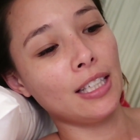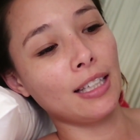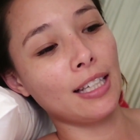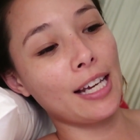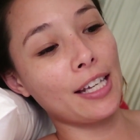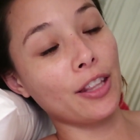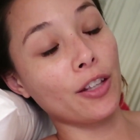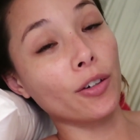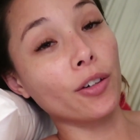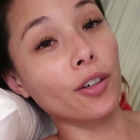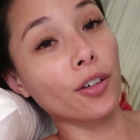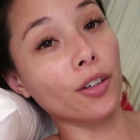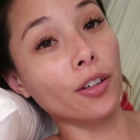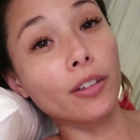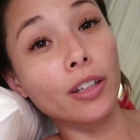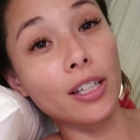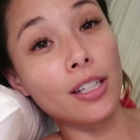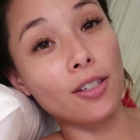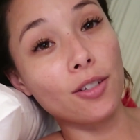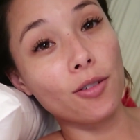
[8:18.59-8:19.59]
like the
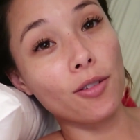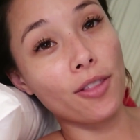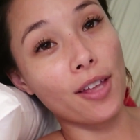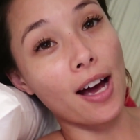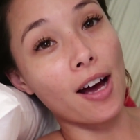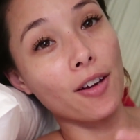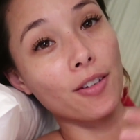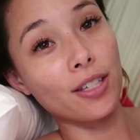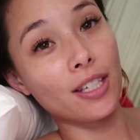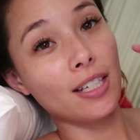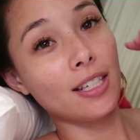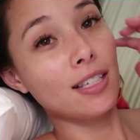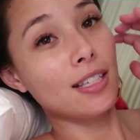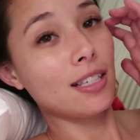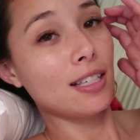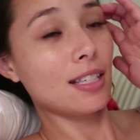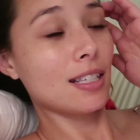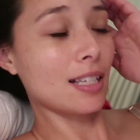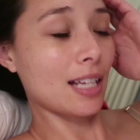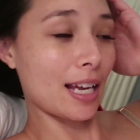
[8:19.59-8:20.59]
early
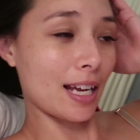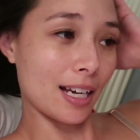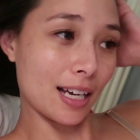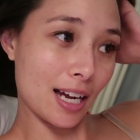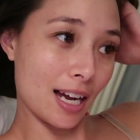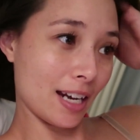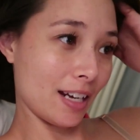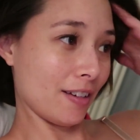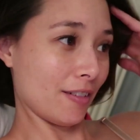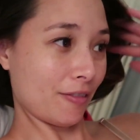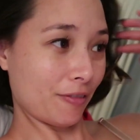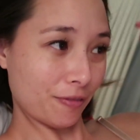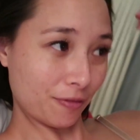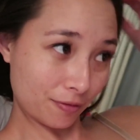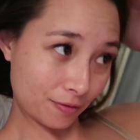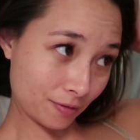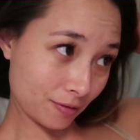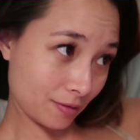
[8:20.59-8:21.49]
2000s, like kind of